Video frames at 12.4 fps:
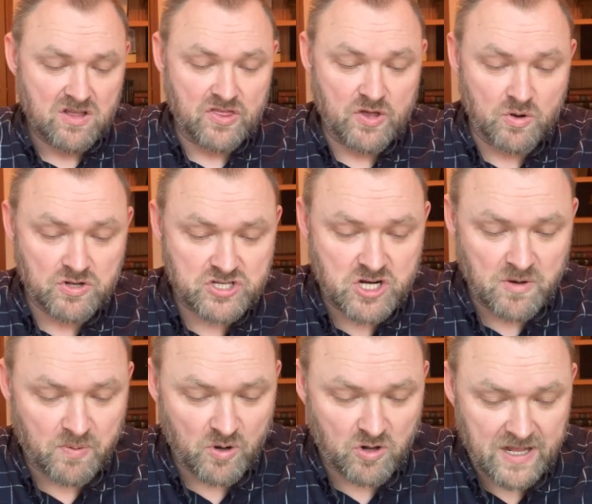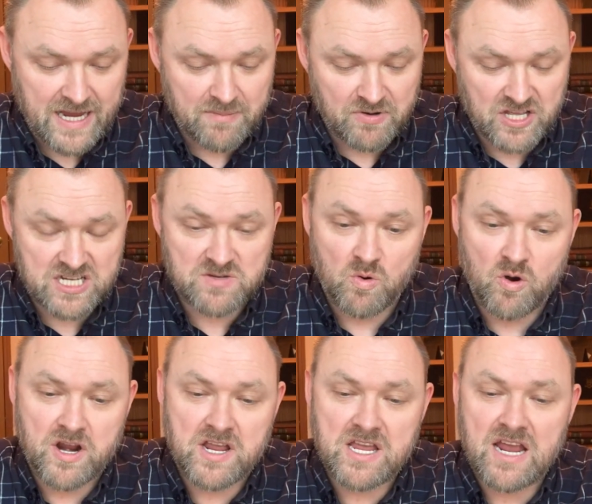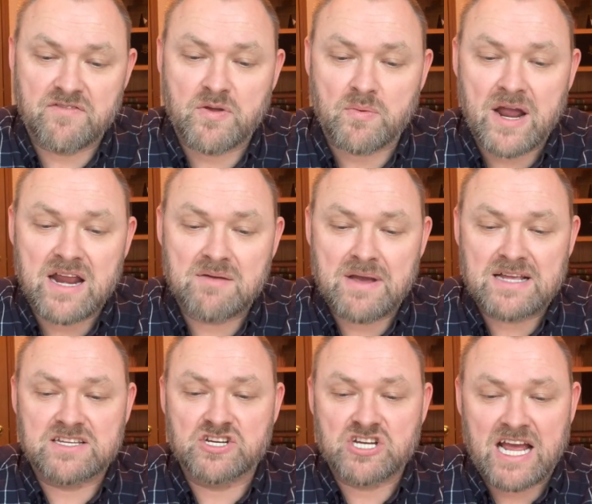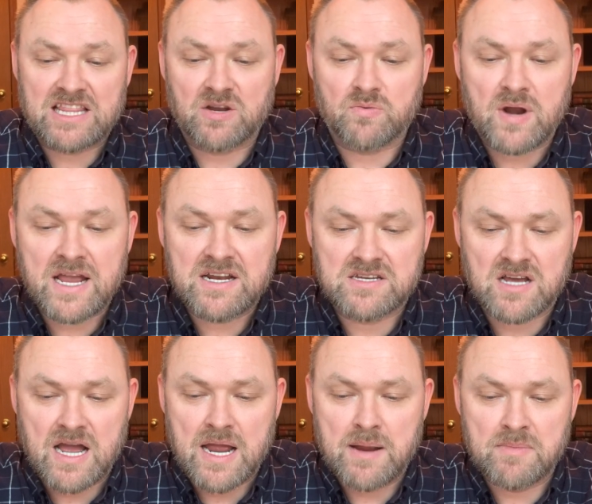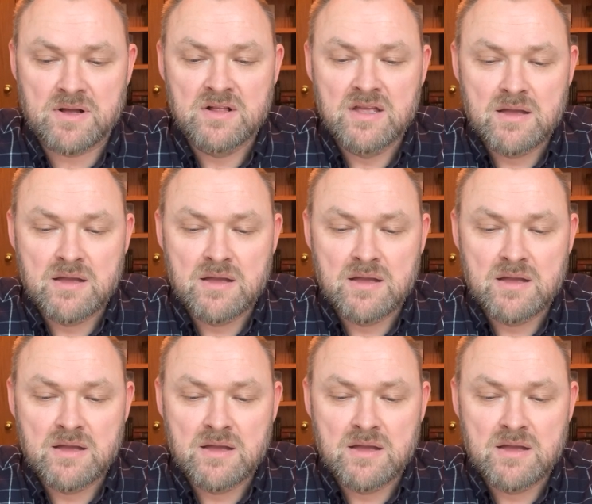Those who proclaimed this warning gave the right message at the right time.